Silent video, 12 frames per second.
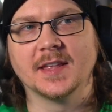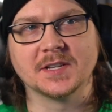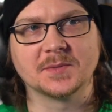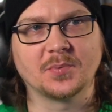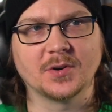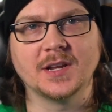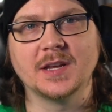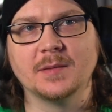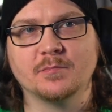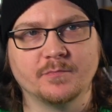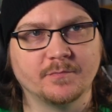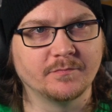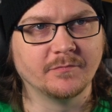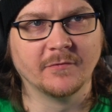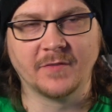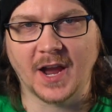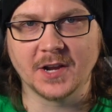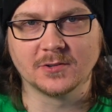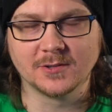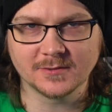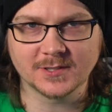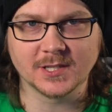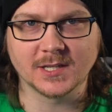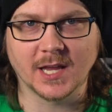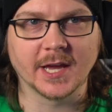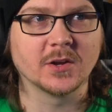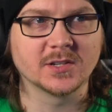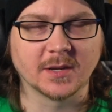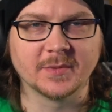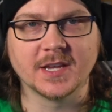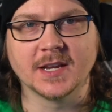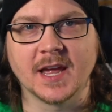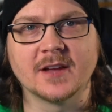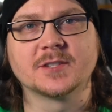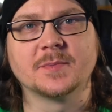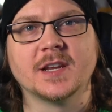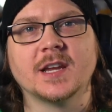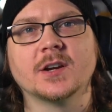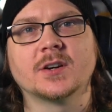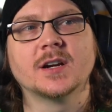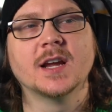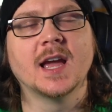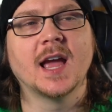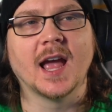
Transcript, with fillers: that is pretty vital to like some of the announcement here.